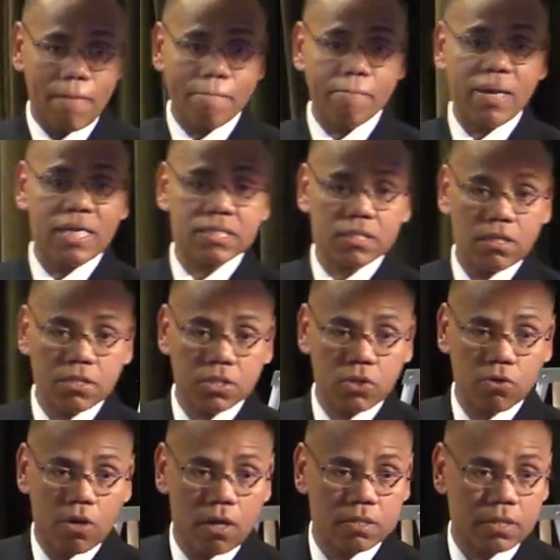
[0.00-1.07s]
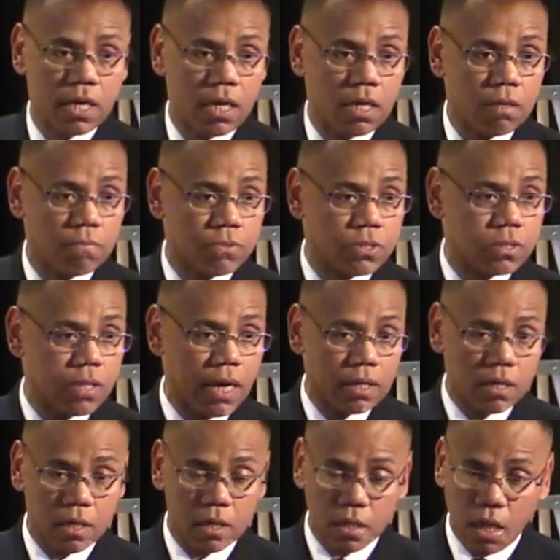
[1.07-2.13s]
maintenance on our dams,
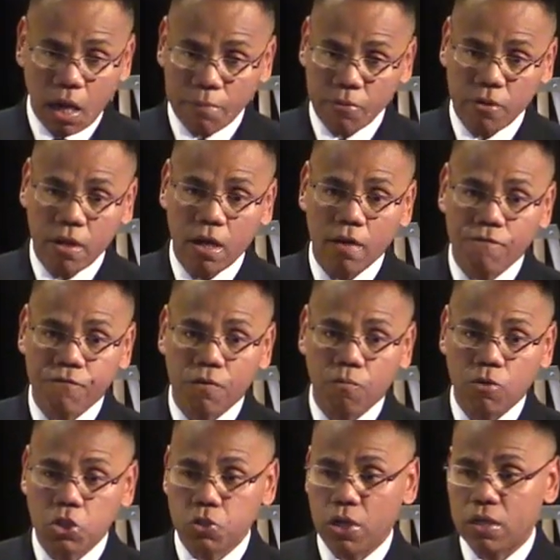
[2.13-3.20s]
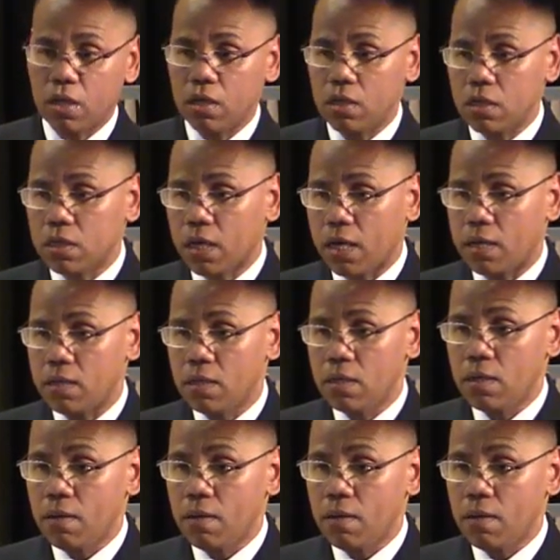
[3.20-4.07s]
that collaborative effort, we're trying to look at